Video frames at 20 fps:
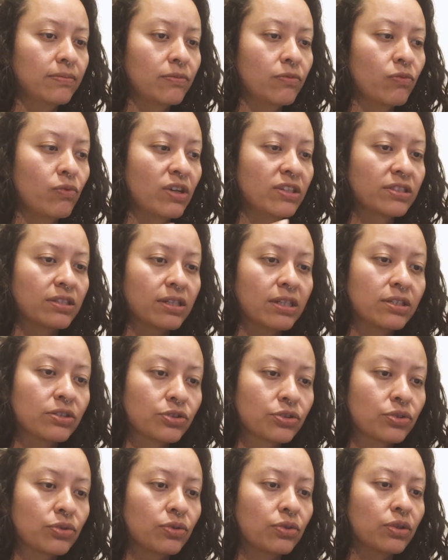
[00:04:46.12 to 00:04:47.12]

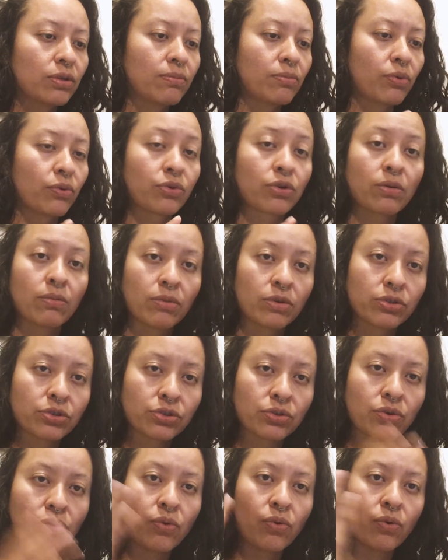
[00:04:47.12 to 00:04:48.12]
residential and both
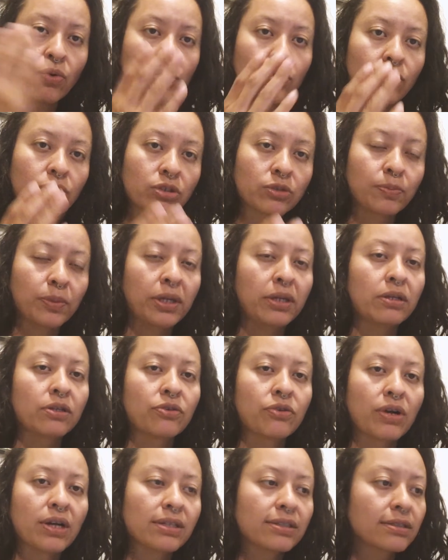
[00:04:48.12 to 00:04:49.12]
commercial corridors being
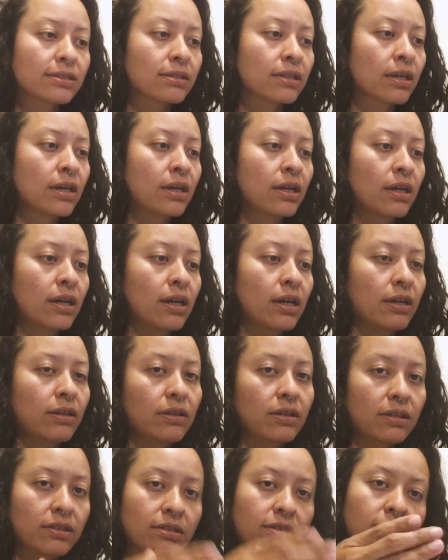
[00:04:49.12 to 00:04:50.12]
addressed in
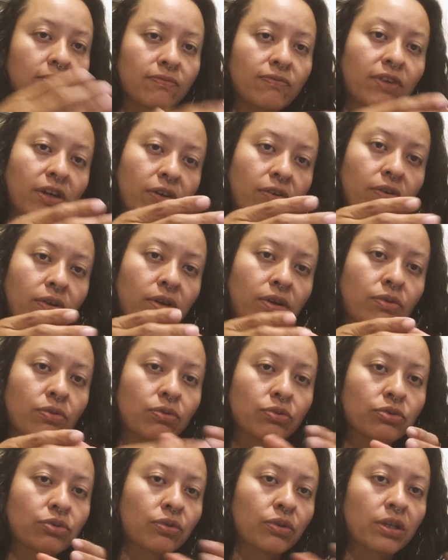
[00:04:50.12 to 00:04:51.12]
this very
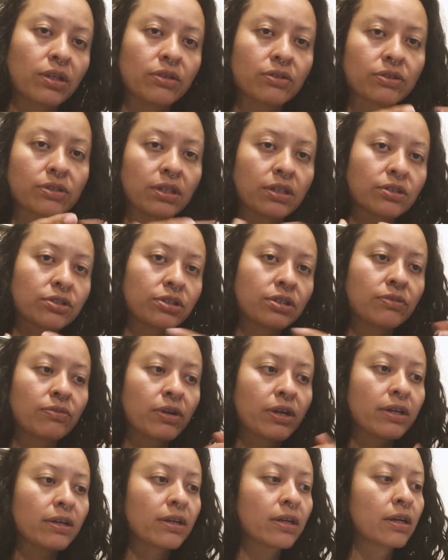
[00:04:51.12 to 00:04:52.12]
crucial intersection,
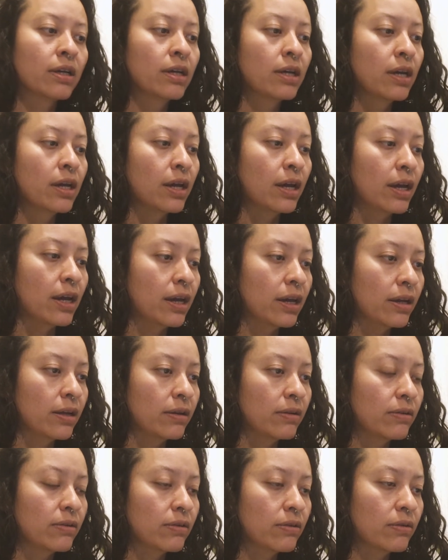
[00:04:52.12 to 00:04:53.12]
right?
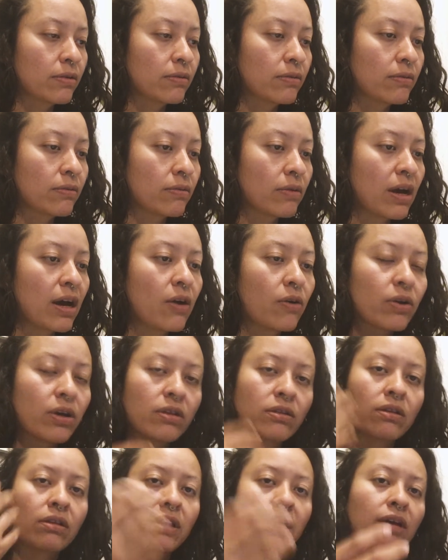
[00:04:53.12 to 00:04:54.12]
And how
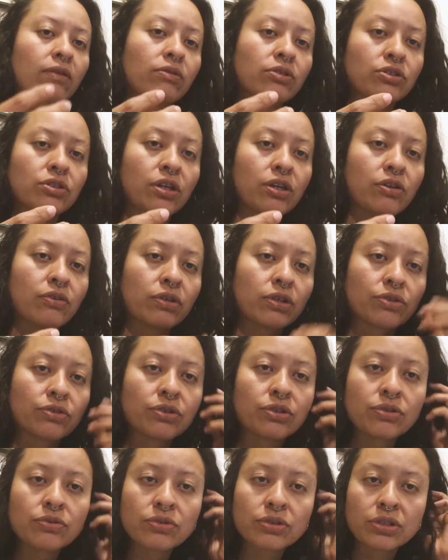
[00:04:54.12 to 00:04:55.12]
can the language that you're
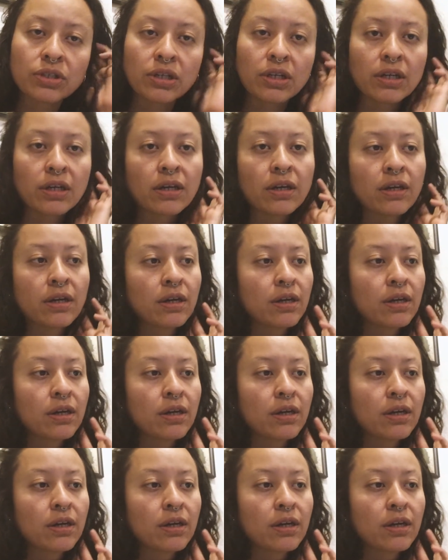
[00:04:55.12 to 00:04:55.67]
introducing